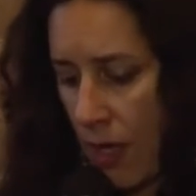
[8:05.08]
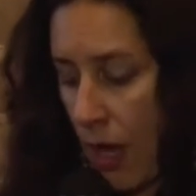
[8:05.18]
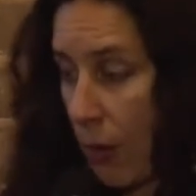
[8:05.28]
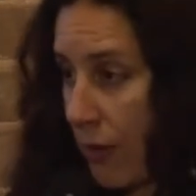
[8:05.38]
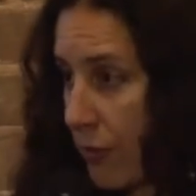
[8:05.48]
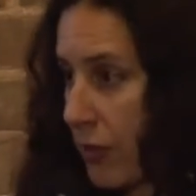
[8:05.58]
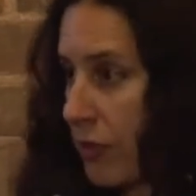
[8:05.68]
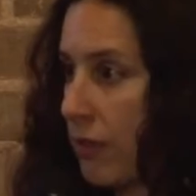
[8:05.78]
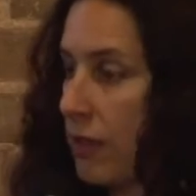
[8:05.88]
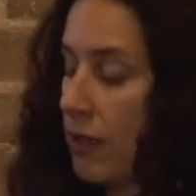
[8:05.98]

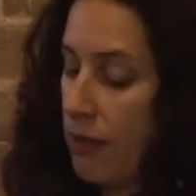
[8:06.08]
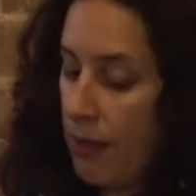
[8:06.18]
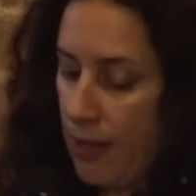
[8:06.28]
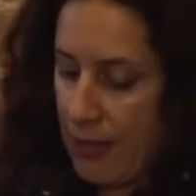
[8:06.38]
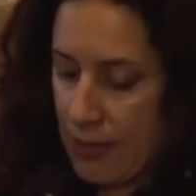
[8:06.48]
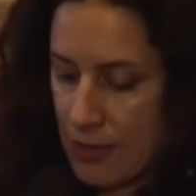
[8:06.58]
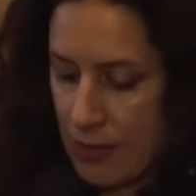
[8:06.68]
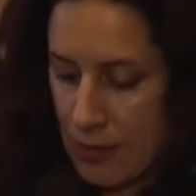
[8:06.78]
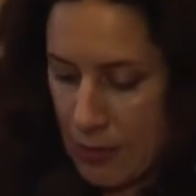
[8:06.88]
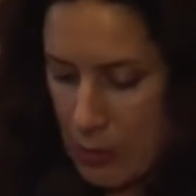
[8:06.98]
However, and
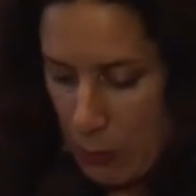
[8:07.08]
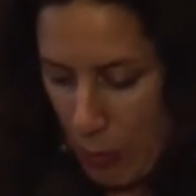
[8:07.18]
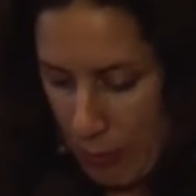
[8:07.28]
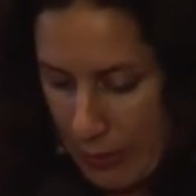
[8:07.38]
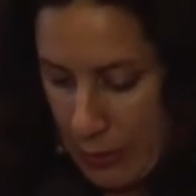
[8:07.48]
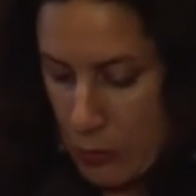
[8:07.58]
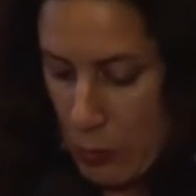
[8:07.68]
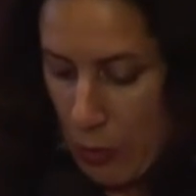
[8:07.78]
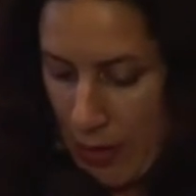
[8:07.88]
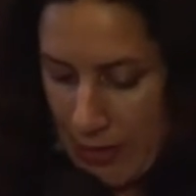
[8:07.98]
this is probably
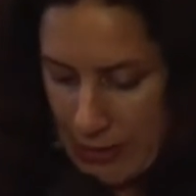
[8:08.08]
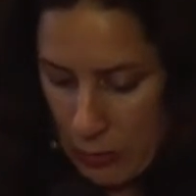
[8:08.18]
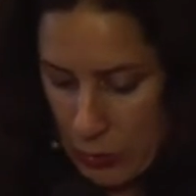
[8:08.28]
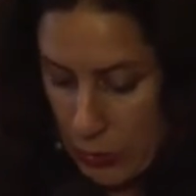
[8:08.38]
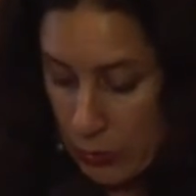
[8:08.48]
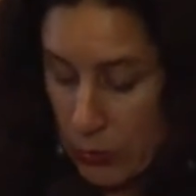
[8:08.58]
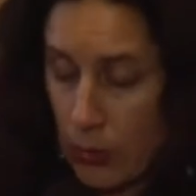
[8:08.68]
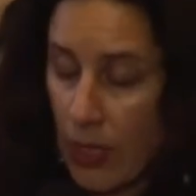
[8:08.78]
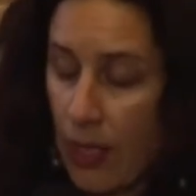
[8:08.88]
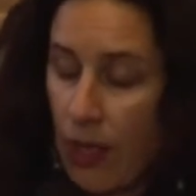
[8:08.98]
surprising to
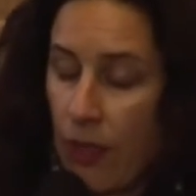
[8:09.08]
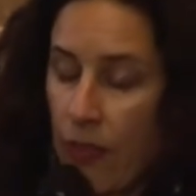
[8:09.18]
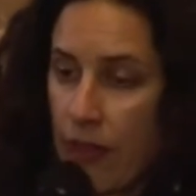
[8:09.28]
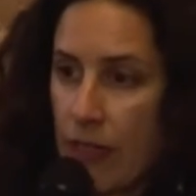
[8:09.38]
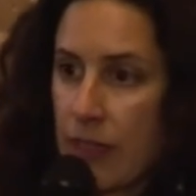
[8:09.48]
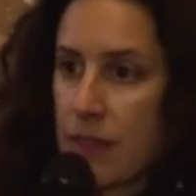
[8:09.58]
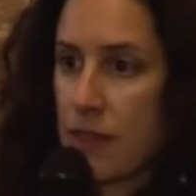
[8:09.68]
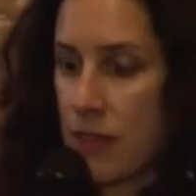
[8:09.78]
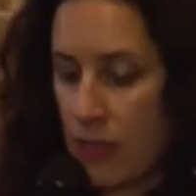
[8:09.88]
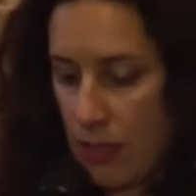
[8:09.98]
you, there is
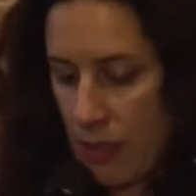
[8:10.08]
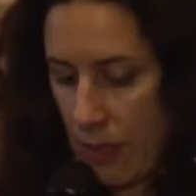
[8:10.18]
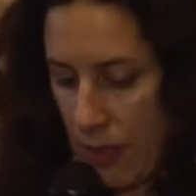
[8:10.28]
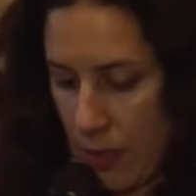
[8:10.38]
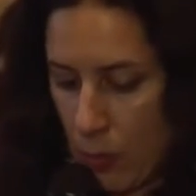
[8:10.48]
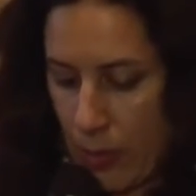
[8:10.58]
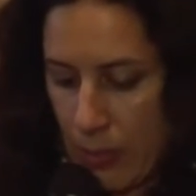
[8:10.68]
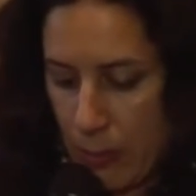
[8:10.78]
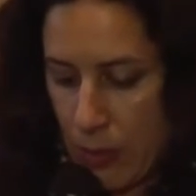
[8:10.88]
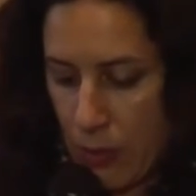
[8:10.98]
still quite
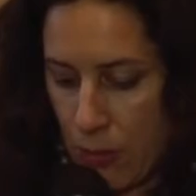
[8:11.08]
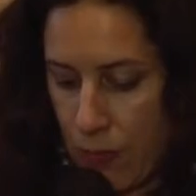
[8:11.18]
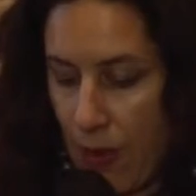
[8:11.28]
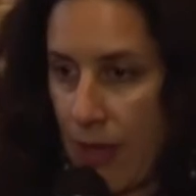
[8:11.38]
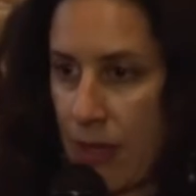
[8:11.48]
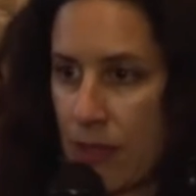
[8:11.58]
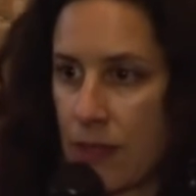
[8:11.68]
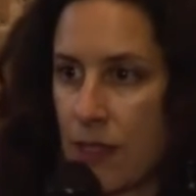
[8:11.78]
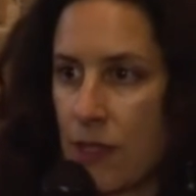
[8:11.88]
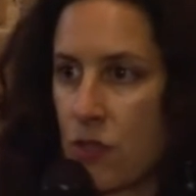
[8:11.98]
a bit of
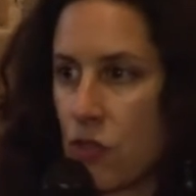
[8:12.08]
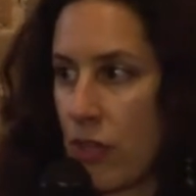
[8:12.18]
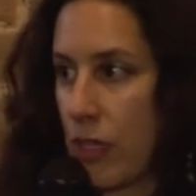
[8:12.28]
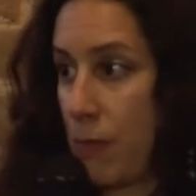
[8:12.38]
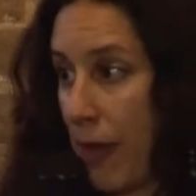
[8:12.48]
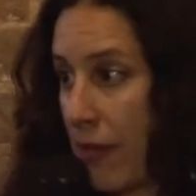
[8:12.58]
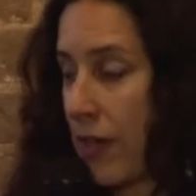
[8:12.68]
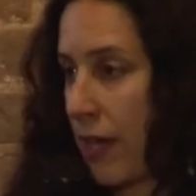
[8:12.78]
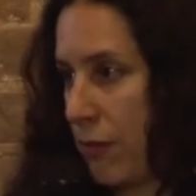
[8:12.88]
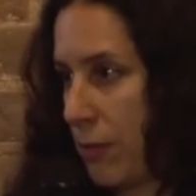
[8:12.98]
violence that is triggered by the
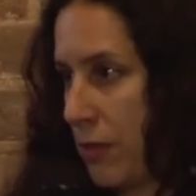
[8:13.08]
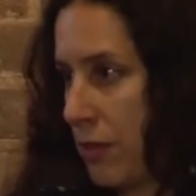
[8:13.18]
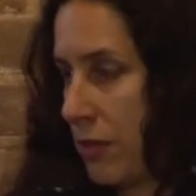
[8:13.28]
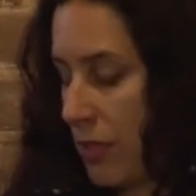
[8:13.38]
government.